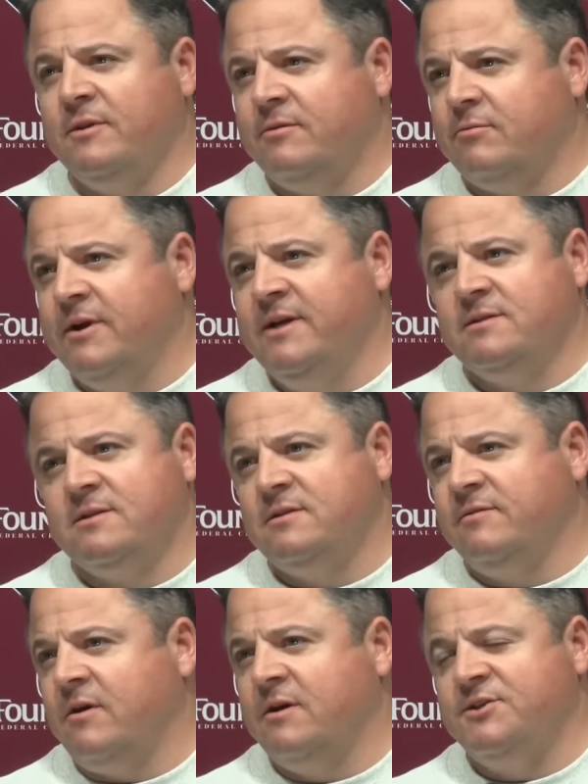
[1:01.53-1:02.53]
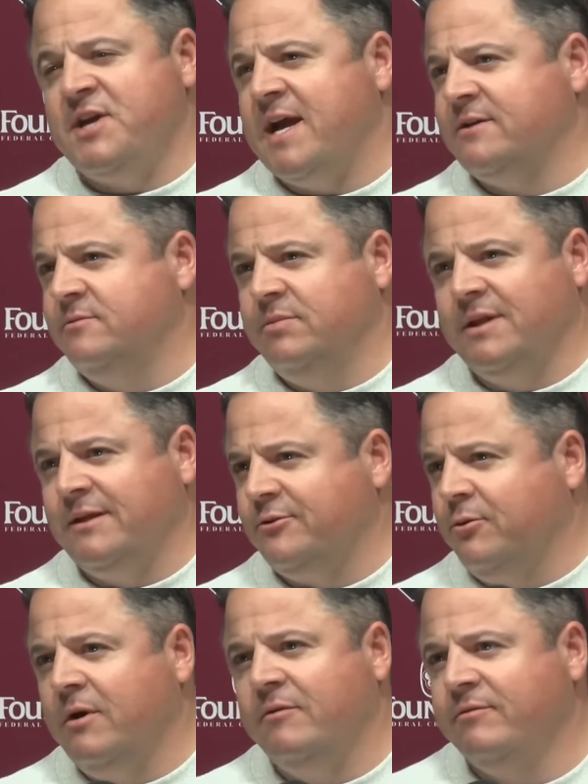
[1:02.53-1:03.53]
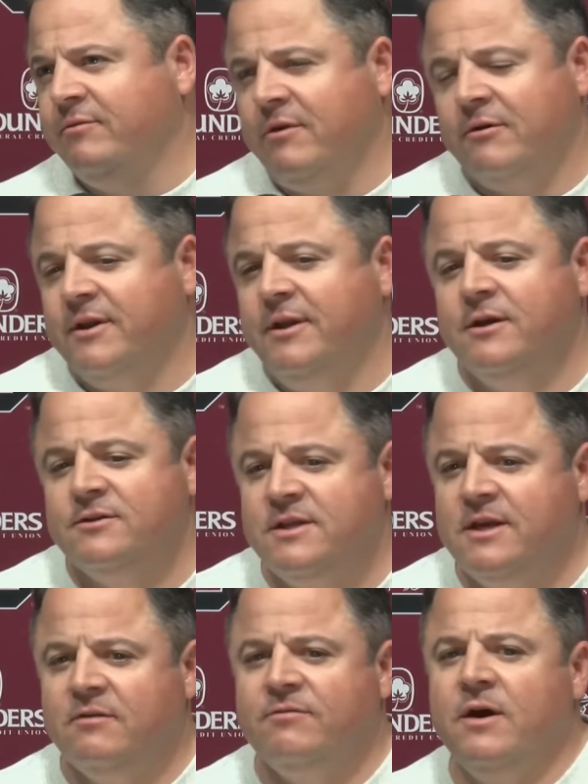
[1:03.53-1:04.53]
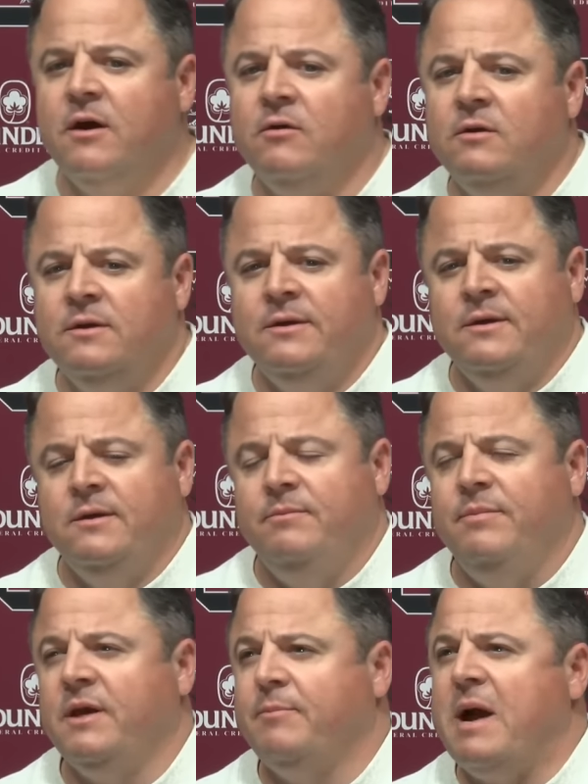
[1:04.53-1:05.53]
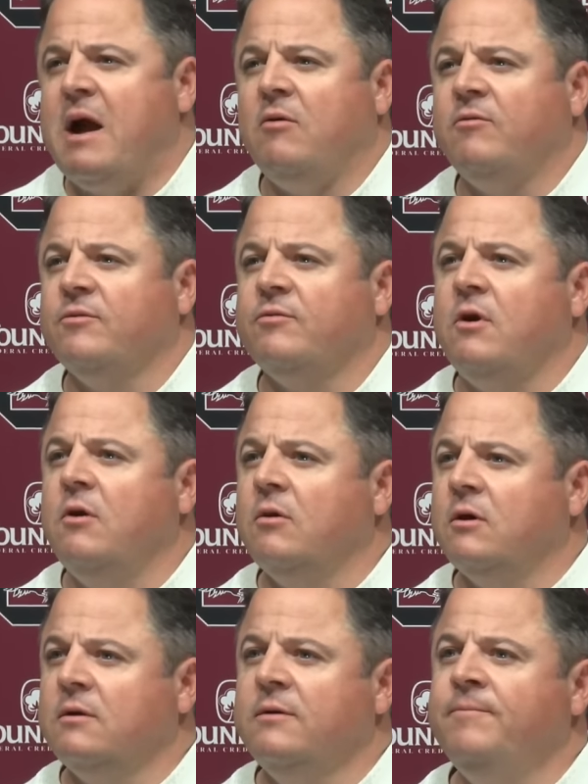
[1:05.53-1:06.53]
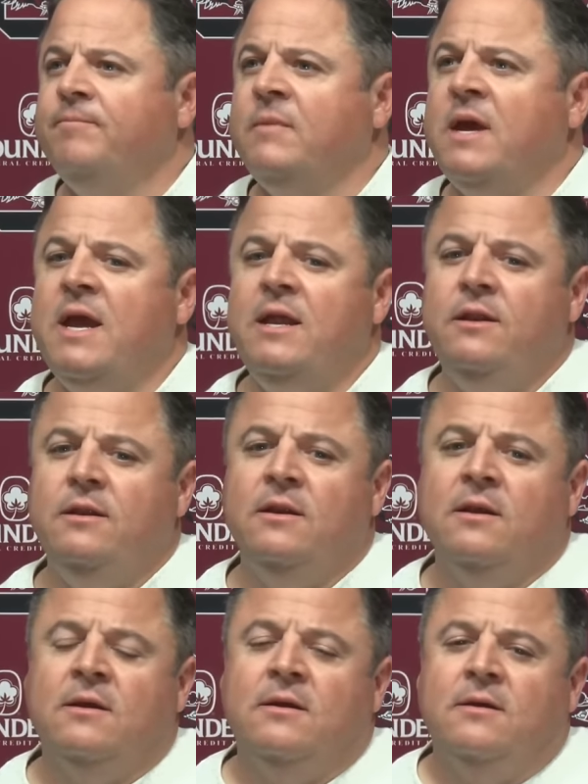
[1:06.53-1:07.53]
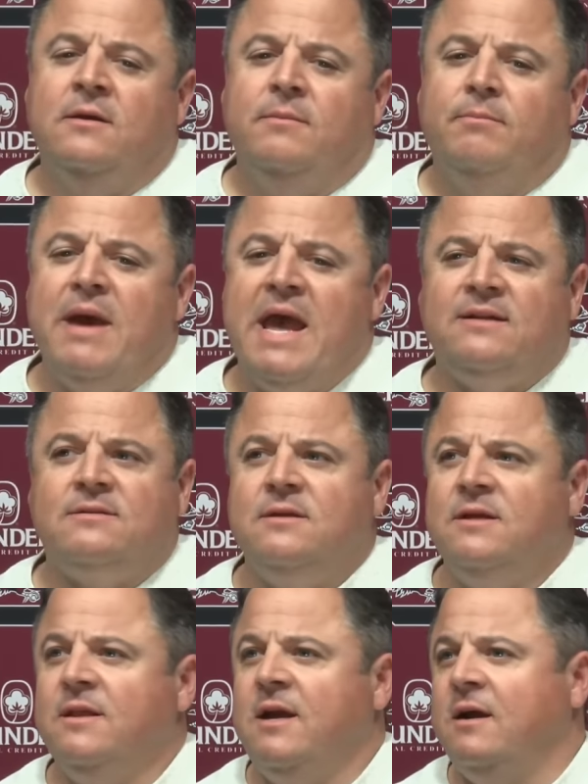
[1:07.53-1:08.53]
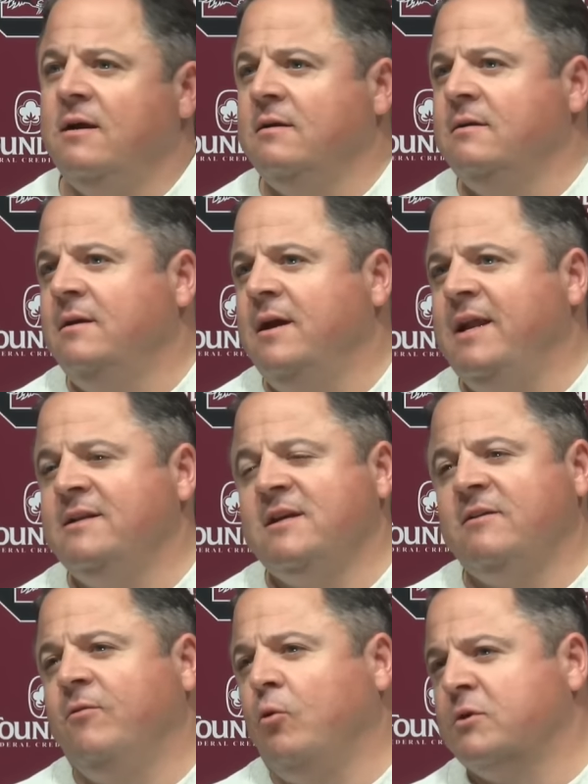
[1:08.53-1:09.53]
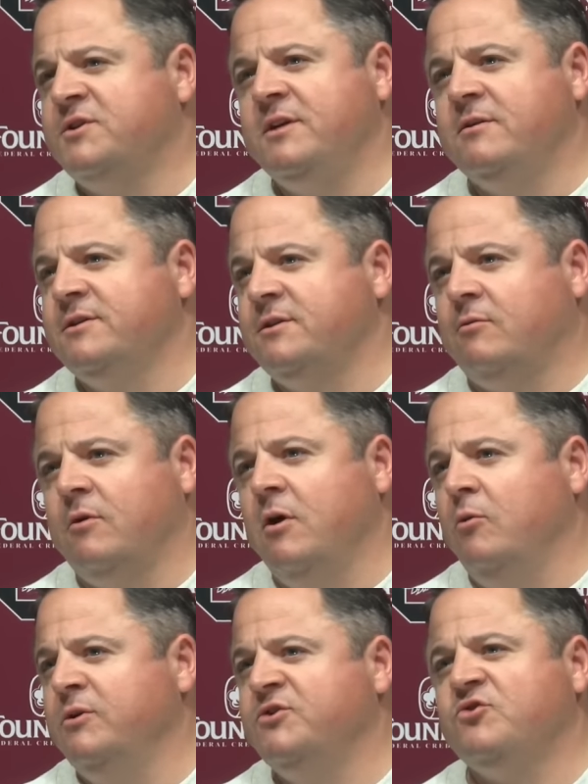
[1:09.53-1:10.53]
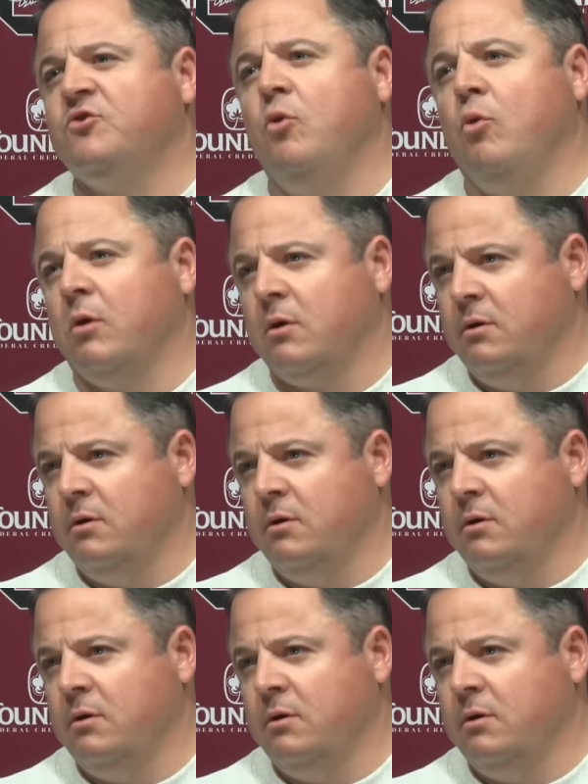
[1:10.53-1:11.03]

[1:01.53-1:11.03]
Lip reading: with the threes because Tavares Jackson played like 12, 13 years in the NFL, big, powerful thrower. And Matt's in there, and it's like four series in a row we score.